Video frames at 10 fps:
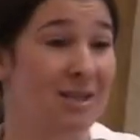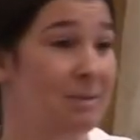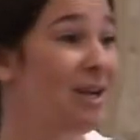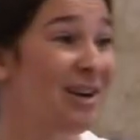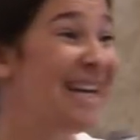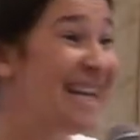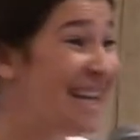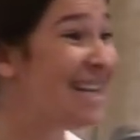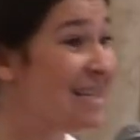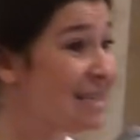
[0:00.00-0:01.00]
possibly hear. It, it
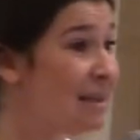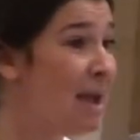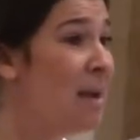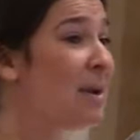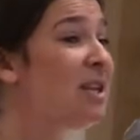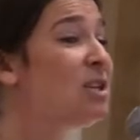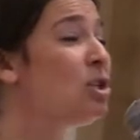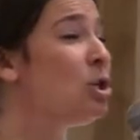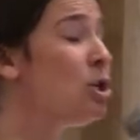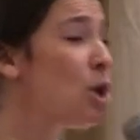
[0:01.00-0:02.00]
is, but it
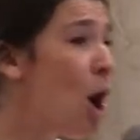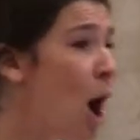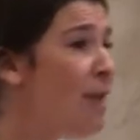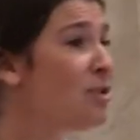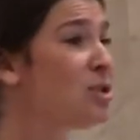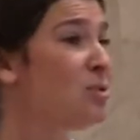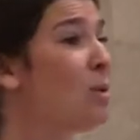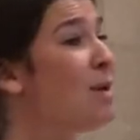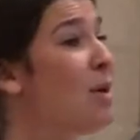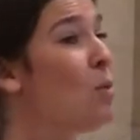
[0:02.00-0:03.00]
is not the
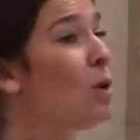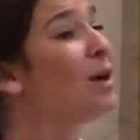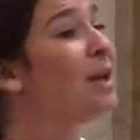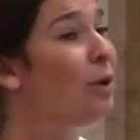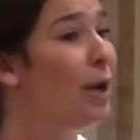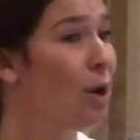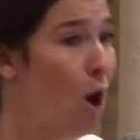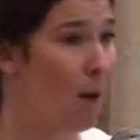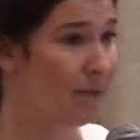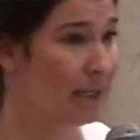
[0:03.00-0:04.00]
story that we're hearing
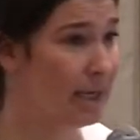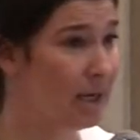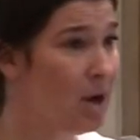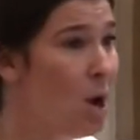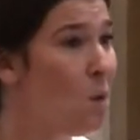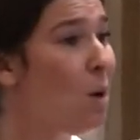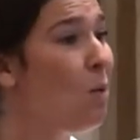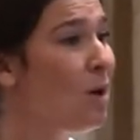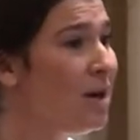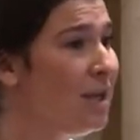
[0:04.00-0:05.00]
commonly.
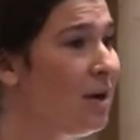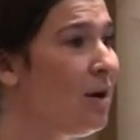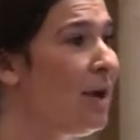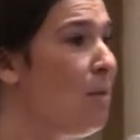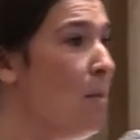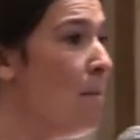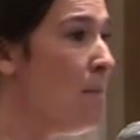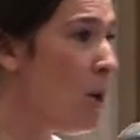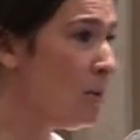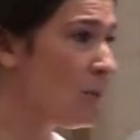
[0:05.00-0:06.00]
What we're hearing
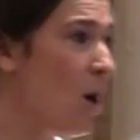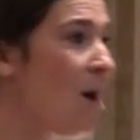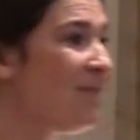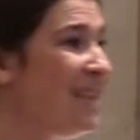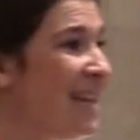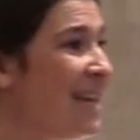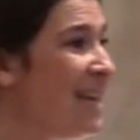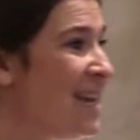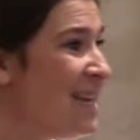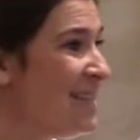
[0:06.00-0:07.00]
most commonly
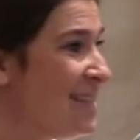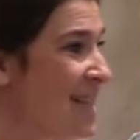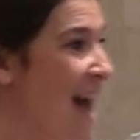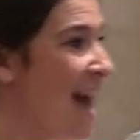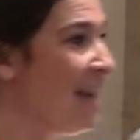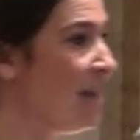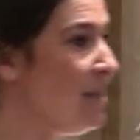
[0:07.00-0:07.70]
is that